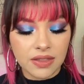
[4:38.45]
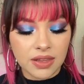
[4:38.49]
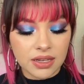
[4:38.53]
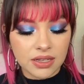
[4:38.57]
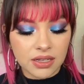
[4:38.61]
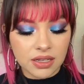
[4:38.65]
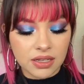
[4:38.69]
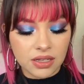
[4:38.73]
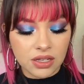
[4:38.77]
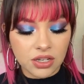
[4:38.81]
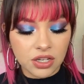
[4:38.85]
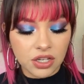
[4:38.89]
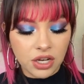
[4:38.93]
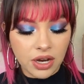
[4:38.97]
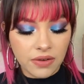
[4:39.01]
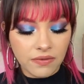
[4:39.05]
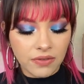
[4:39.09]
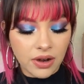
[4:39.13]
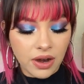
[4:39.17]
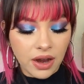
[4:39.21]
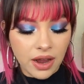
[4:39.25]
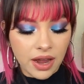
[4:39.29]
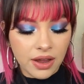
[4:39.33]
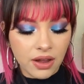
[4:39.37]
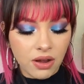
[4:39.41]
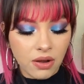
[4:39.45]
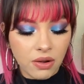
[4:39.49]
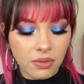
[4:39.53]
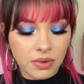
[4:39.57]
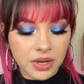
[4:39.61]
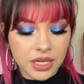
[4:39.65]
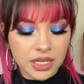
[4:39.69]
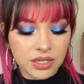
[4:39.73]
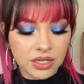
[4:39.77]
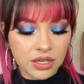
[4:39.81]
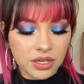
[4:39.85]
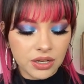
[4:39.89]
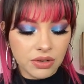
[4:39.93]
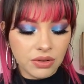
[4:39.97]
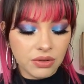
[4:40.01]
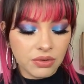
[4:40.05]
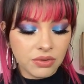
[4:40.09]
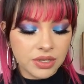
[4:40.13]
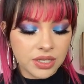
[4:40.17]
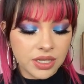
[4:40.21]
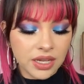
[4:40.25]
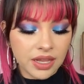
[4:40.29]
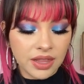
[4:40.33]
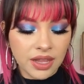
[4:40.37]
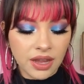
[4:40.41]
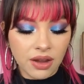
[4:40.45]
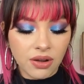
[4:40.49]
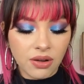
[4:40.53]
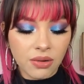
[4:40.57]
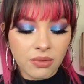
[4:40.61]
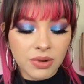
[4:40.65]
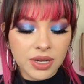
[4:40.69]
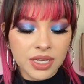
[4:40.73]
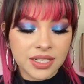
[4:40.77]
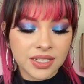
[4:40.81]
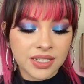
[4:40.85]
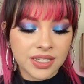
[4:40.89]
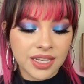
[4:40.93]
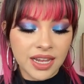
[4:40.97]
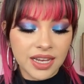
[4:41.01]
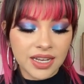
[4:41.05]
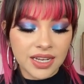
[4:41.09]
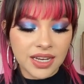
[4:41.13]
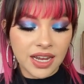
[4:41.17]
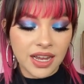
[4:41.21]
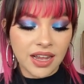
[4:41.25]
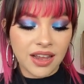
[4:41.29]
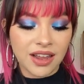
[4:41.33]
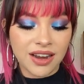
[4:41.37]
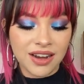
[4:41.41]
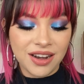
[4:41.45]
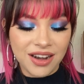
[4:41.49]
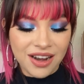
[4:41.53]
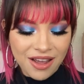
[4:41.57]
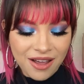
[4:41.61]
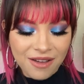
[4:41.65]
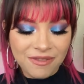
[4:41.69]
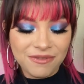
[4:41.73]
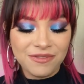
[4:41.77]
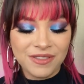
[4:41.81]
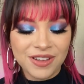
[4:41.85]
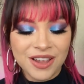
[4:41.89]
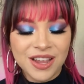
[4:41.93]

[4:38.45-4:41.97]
This is the shaver I always use, and they always send it enough